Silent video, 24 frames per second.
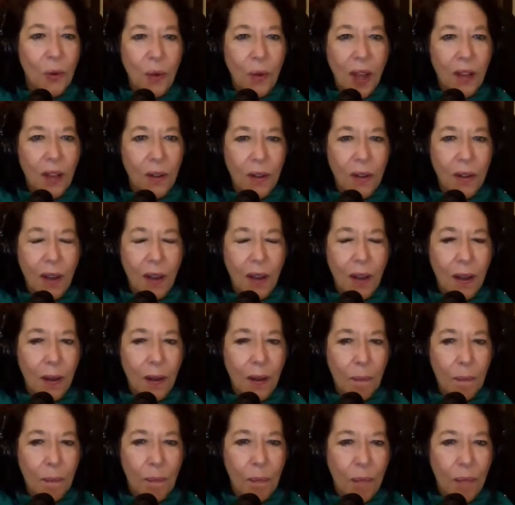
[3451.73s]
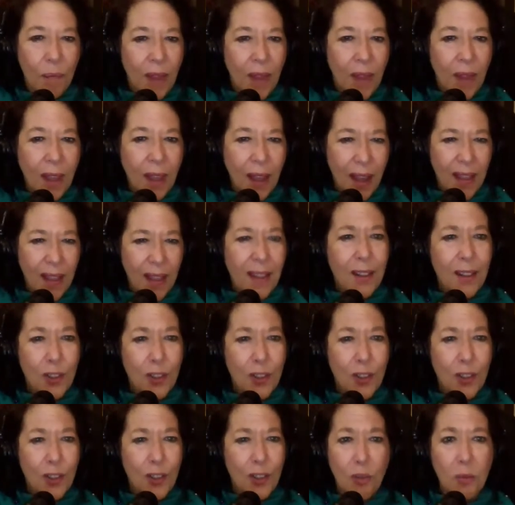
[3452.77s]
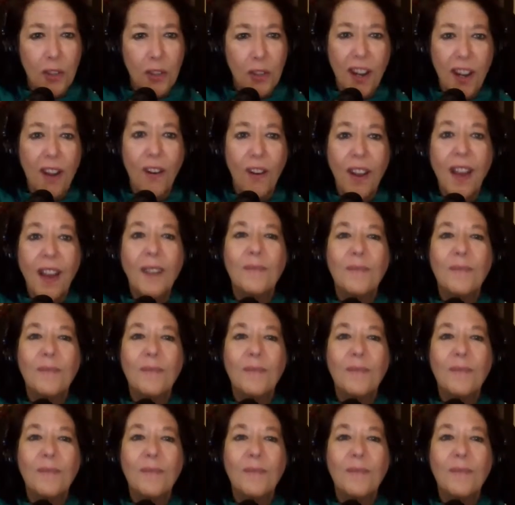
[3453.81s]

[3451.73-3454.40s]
around, I think the Sturbridge area.